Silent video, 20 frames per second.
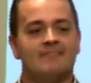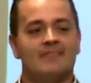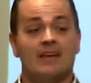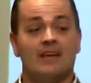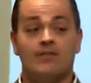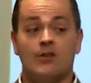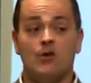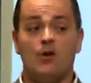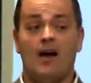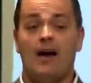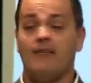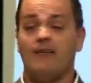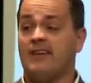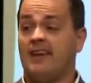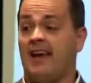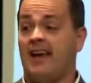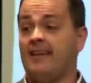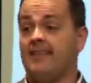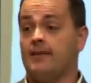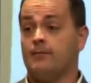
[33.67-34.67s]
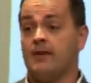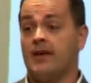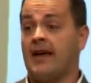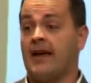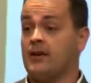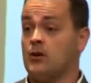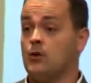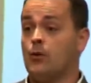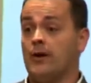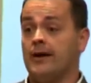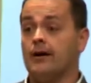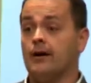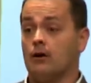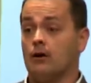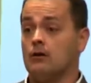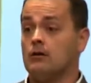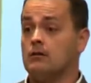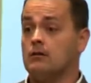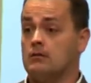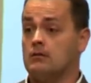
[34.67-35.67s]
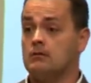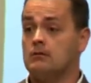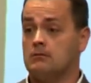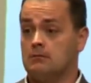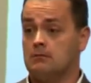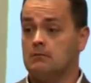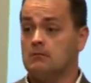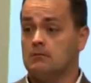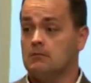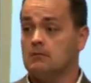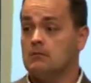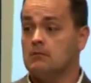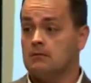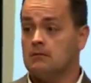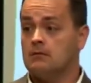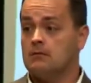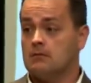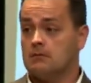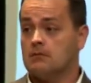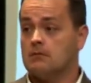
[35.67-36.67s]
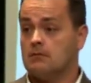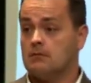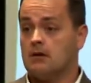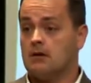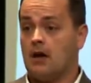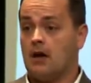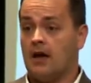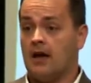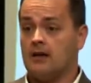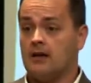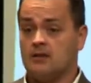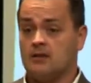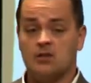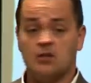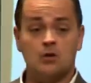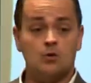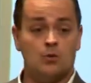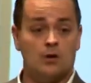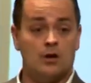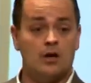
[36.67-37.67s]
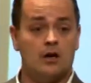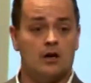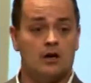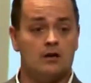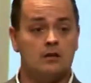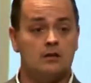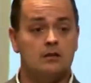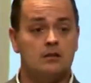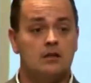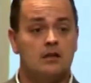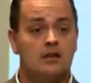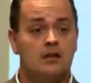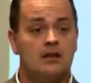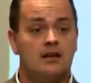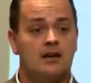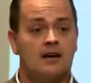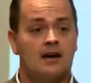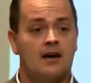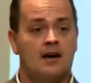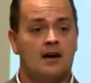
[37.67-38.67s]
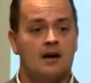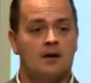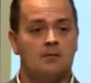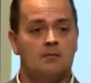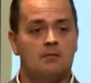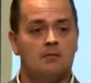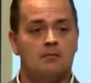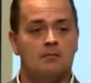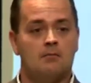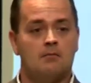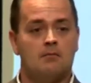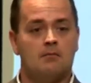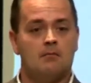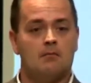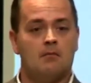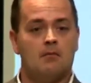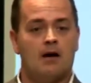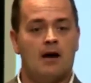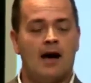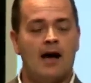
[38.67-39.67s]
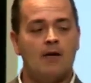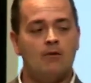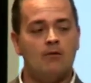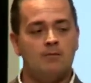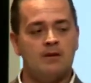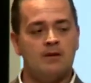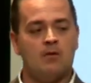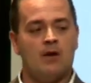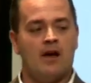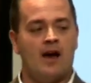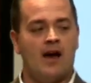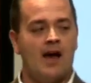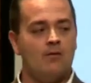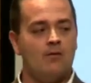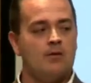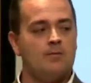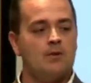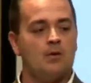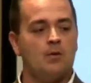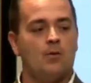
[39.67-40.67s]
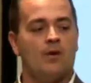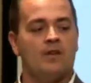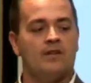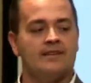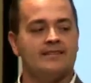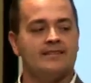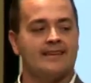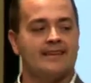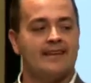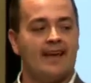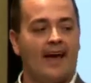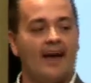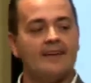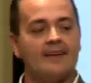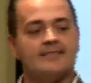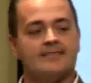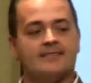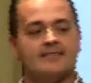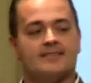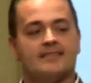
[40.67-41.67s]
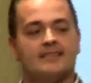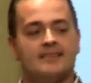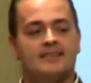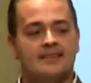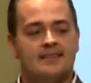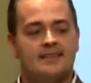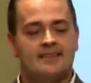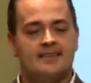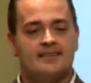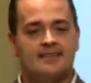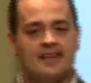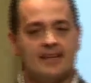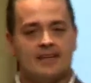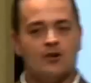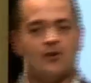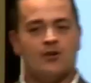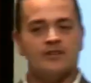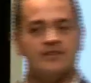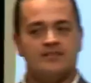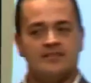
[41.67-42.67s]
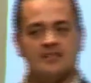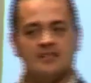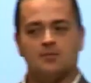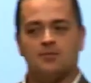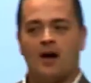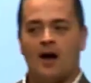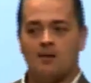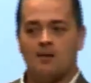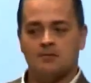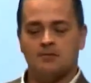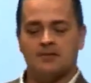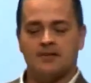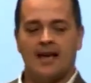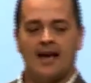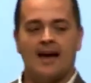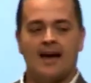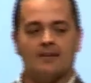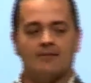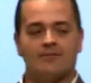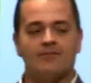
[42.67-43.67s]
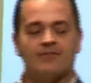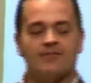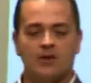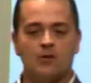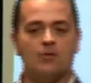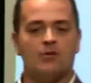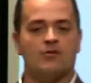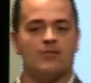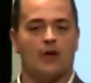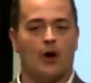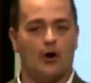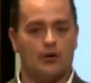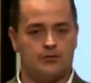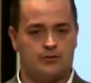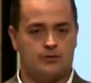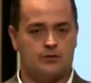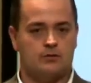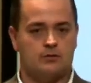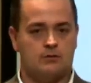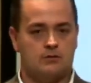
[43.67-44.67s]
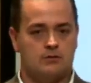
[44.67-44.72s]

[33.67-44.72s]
If you haven't had them yet, you will. Okay, you will. I would be willing to guess that Cristy's probably had a few of those.